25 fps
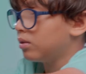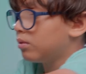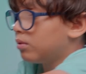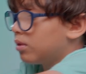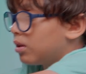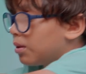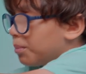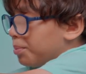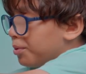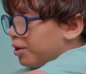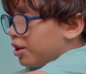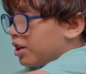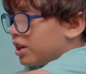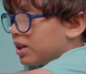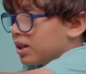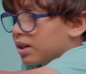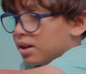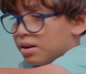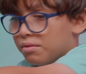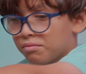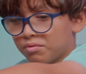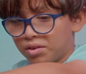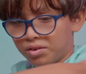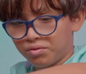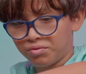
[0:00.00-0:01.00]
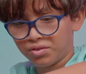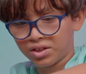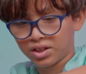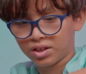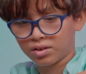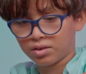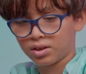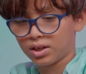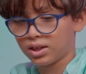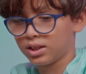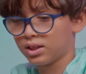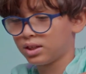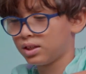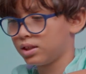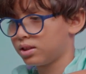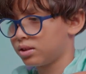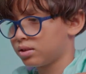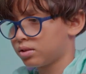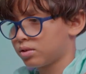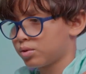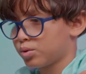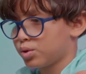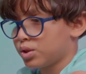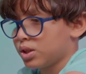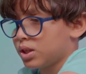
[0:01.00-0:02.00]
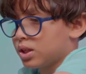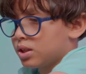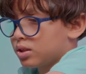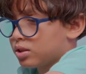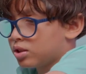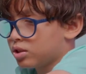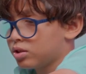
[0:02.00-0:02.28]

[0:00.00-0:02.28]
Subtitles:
We're putting everything right here for that